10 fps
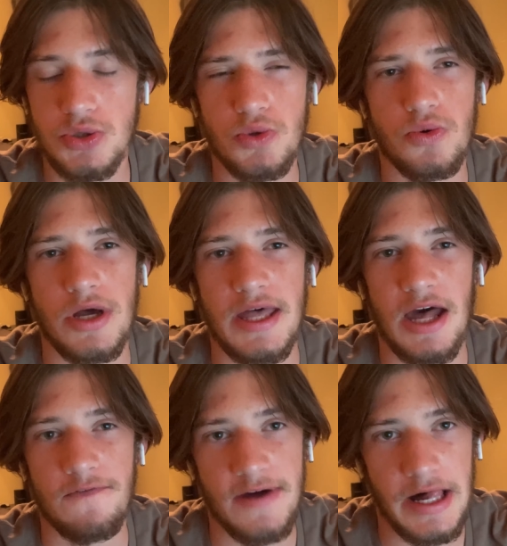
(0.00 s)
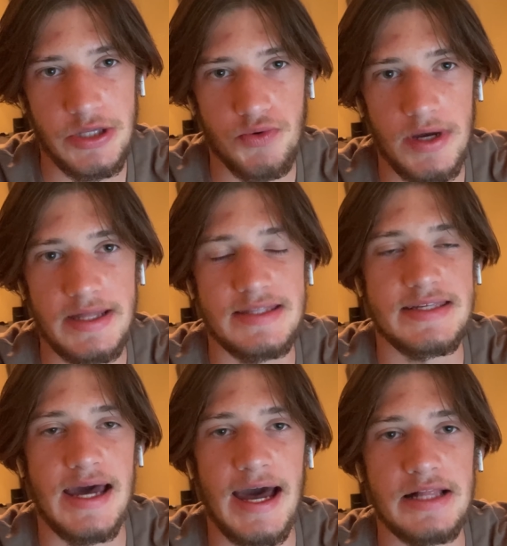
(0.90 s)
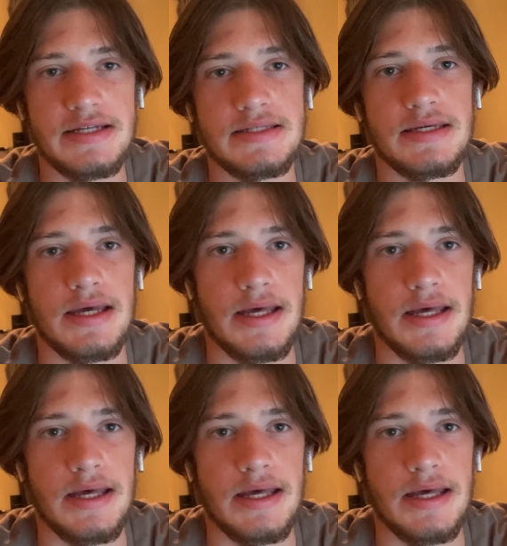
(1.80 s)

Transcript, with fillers: to evaluate talent.